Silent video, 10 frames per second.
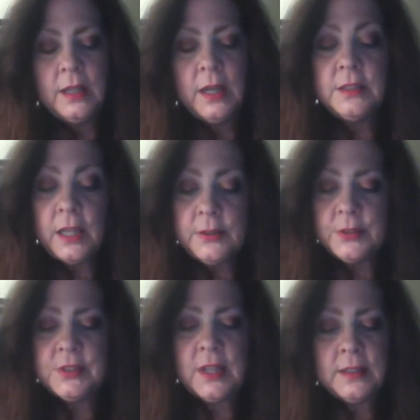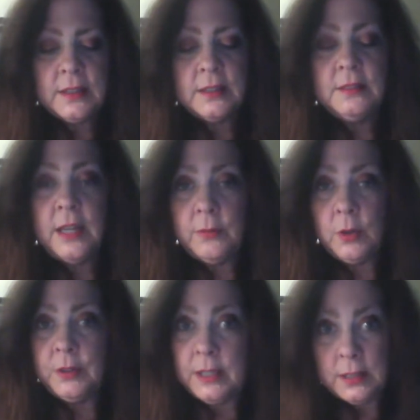Another psychic,
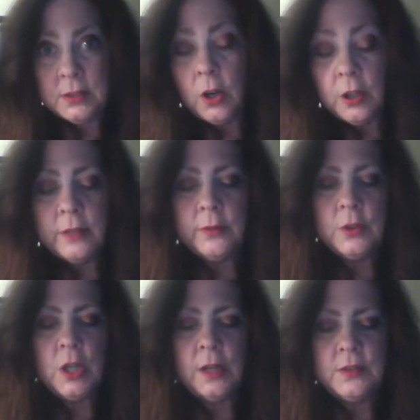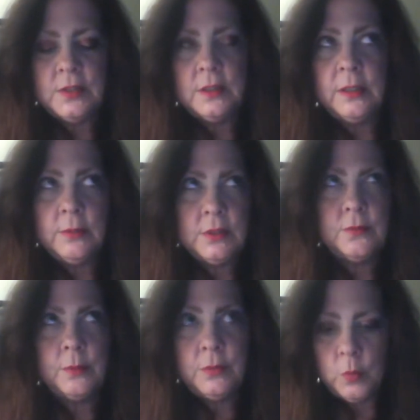Neville, now that's R. Neville Johnston, he was
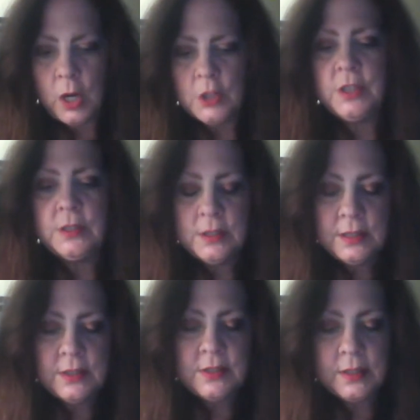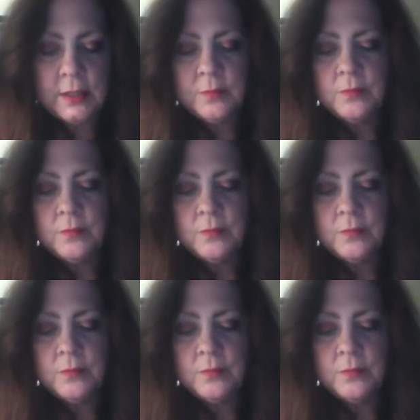from Washington, D.C.,